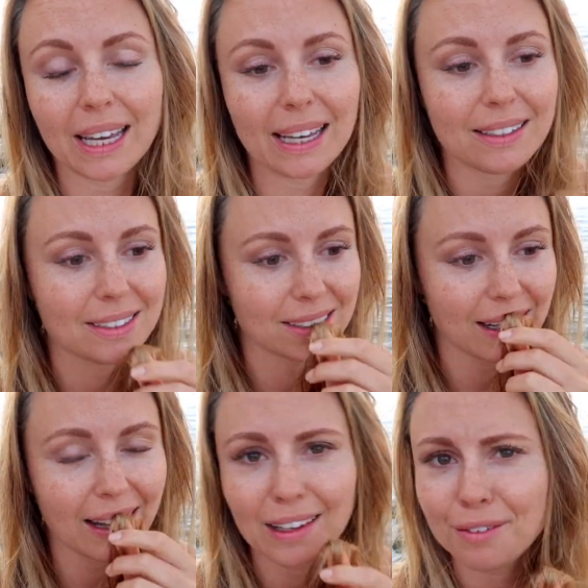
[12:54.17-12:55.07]
and
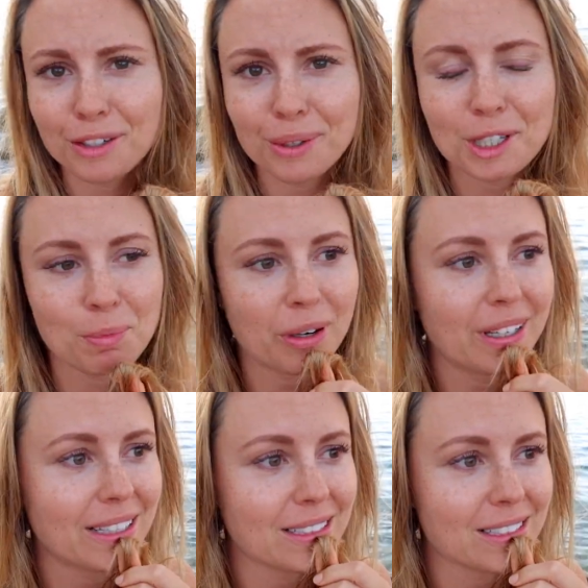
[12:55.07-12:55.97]
I love to
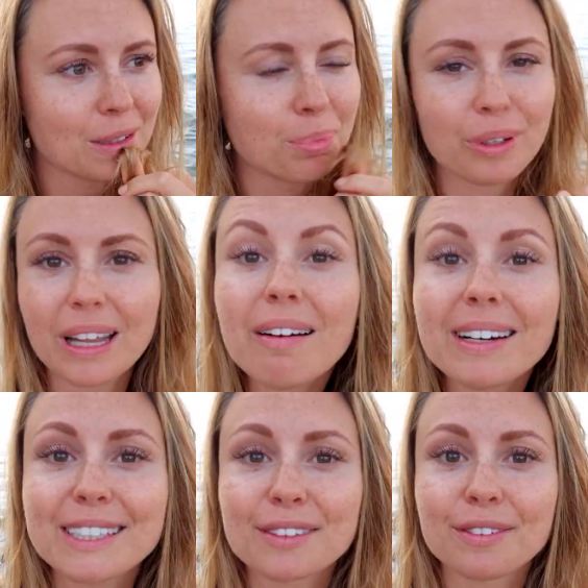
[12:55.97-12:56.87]
experience the
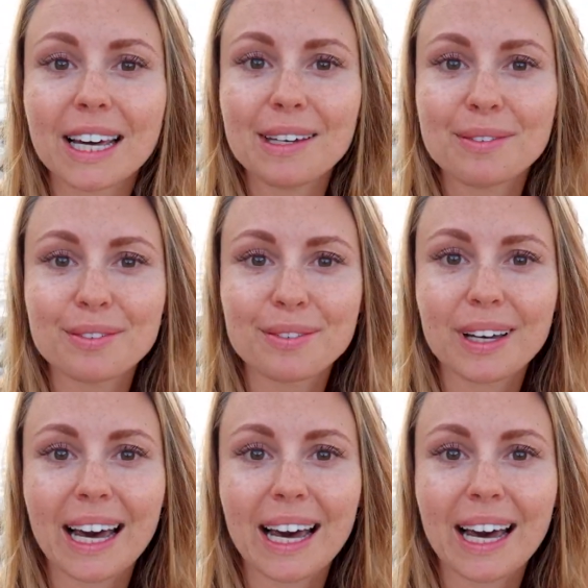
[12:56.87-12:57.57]
polarities of life.